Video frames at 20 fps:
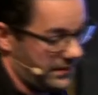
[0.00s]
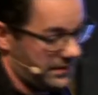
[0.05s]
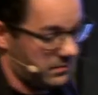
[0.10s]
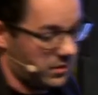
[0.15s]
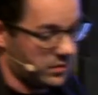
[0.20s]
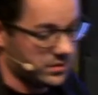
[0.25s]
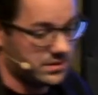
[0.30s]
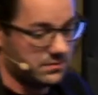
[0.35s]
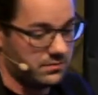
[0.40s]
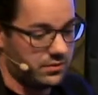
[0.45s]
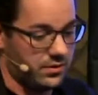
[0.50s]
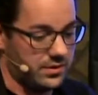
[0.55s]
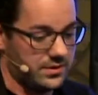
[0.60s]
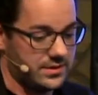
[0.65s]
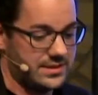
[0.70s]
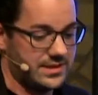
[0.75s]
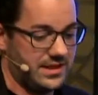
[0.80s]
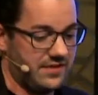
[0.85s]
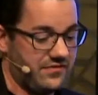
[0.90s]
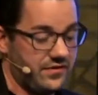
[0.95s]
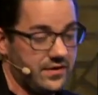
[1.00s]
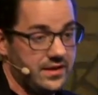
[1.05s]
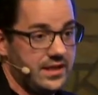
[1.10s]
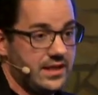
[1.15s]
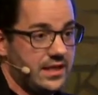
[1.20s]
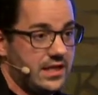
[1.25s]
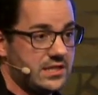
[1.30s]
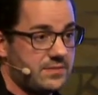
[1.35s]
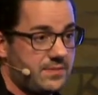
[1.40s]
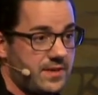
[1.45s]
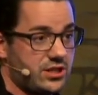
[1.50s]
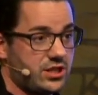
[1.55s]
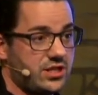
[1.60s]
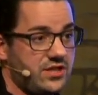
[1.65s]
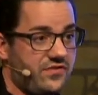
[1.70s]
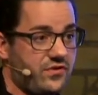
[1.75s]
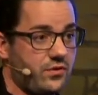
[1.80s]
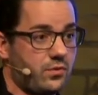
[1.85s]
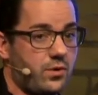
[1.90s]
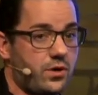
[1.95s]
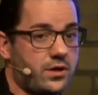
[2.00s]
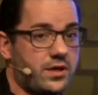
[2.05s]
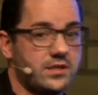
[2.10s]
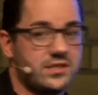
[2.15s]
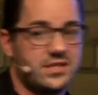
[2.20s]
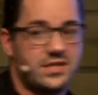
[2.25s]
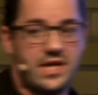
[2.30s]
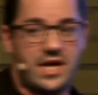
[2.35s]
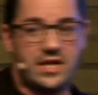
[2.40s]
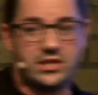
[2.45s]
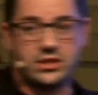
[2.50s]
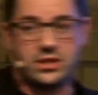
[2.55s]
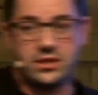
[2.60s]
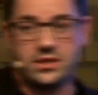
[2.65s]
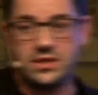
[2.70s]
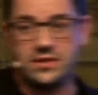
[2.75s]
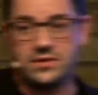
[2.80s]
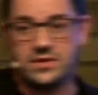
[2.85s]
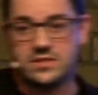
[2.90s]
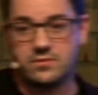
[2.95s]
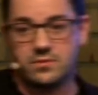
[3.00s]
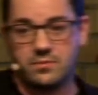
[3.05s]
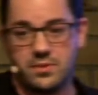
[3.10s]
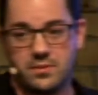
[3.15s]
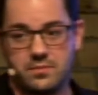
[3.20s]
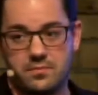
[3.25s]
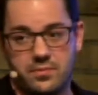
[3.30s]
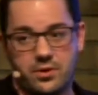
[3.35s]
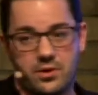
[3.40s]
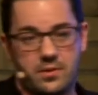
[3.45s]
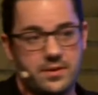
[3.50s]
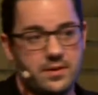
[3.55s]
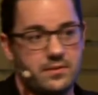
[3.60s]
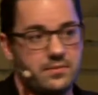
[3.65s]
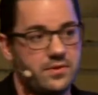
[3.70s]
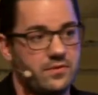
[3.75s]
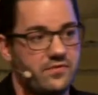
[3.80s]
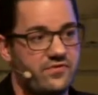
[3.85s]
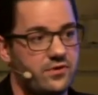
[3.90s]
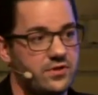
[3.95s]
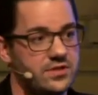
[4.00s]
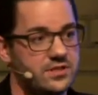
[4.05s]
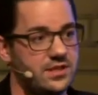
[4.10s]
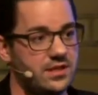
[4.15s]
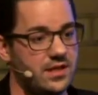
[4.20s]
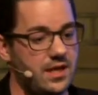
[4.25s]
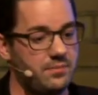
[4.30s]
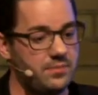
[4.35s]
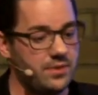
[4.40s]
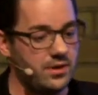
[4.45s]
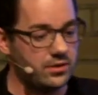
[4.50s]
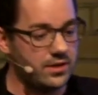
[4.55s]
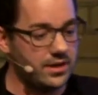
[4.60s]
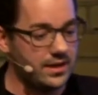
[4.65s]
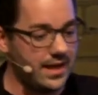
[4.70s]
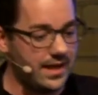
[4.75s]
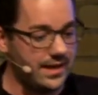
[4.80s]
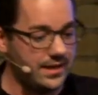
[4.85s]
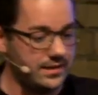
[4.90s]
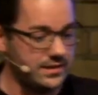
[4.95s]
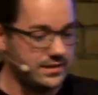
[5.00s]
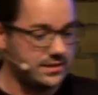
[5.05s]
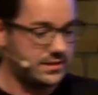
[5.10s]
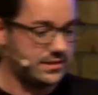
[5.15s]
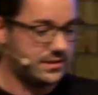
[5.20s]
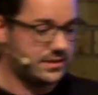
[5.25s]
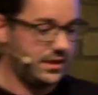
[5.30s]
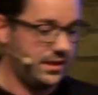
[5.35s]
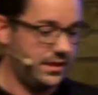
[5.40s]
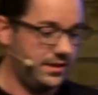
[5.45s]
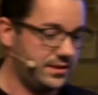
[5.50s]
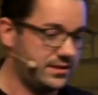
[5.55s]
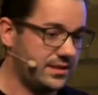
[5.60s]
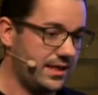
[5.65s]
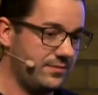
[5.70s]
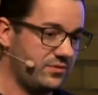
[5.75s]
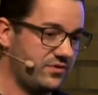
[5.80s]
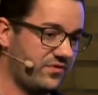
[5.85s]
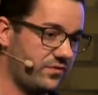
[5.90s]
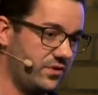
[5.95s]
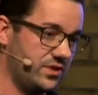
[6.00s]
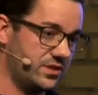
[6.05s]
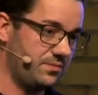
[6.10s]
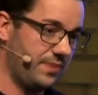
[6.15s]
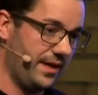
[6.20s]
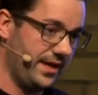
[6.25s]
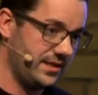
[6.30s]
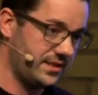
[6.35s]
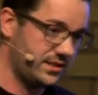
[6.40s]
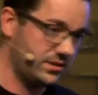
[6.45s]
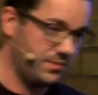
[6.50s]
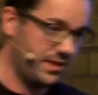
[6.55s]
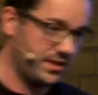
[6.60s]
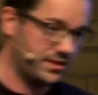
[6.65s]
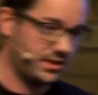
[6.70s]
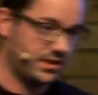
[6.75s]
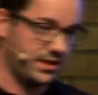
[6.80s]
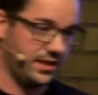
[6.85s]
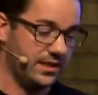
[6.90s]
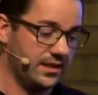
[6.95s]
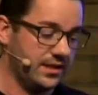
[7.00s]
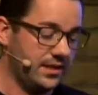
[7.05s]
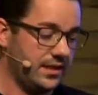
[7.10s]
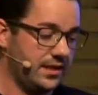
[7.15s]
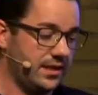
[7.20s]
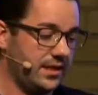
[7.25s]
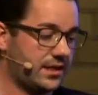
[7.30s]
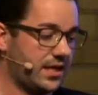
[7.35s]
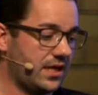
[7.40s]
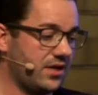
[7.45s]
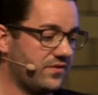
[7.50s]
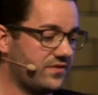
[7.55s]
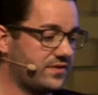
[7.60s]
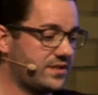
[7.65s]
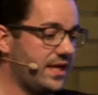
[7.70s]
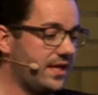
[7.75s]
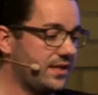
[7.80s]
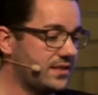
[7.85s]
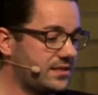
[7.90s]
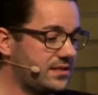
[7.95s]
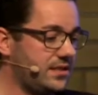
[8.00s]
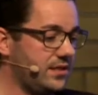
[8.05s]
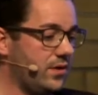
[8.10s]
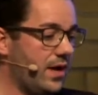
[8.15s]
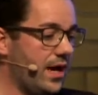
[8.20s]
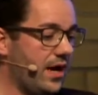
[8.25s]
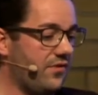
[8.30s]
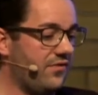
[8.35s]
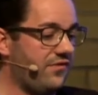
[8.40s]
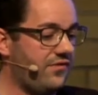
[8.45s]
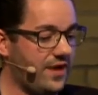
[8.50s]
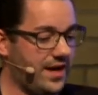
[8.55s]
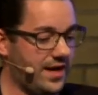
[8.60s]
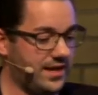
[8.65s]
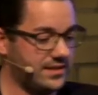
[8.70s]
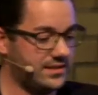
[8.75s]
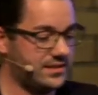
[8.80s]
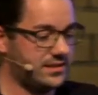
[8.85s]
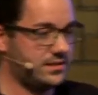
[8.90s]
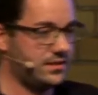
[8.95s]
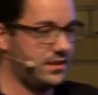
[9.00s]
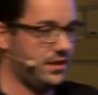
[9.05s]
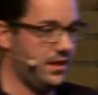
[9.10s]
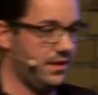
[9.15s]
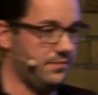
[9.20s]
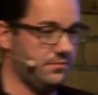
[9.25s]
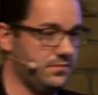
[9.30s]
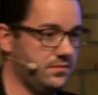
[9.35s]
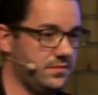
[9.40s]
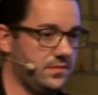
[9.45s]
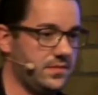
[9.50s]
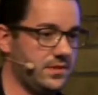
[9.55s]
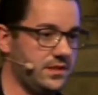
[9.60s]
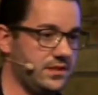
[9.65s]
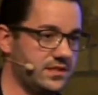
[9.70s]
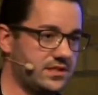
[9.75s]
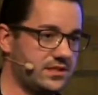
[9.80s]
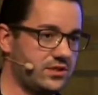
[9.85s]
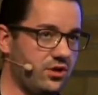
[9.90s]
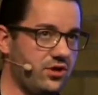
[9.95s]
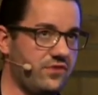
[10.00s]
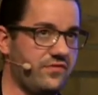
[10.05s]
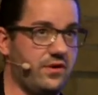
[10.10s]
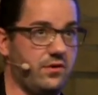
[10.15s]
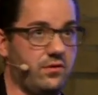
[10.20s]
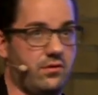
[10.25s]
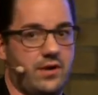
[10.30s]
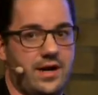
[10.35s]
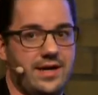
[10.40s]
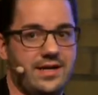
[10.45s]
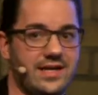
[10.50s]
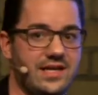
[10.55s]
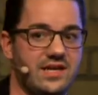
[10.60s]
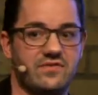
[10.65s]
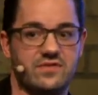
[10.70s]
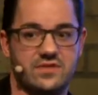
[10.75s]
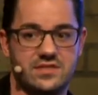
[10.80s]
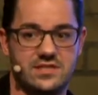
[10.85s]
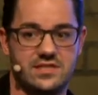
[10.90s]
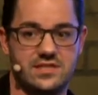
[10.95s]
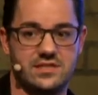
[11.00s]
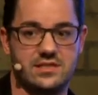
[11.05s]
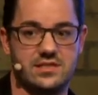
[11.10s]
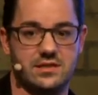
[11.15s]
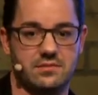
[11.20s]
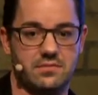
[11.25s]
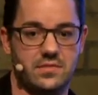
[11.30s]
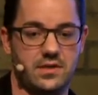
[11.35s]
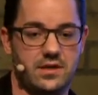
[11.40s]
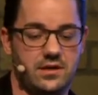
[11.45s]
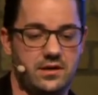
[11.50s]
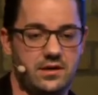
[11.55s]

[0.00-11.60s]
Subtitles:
on the most important stuff. Especially if you work internationally, this would be probably the first thing I'd be looking at is the time to first byte. So basically, it kind of tells you how fast a server or any given system